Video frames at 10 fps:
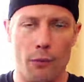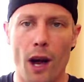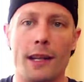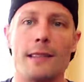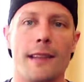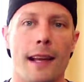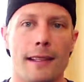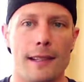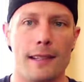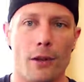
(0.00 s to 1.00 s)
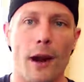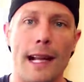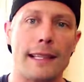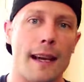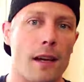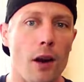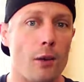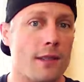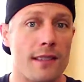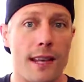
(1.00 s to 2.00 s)
rocket scientist to crack that
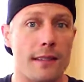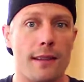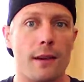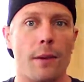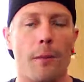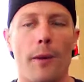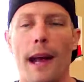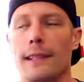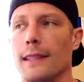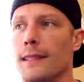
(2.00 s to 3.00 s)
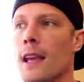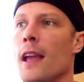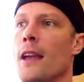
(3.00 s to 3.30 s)
code. It just takes a little bit of practice.